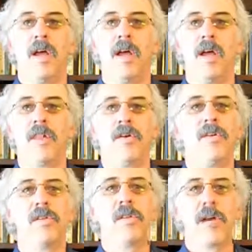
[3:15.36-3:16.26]
And
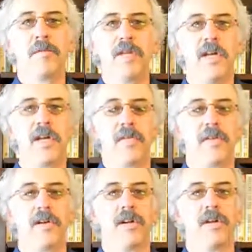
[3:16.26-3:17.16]
the objective
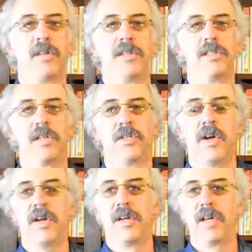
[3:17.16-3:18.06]
here is to
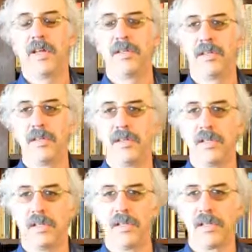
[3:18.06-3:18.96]
try to get you
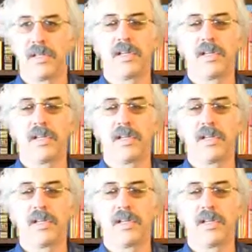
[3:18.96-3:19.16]
to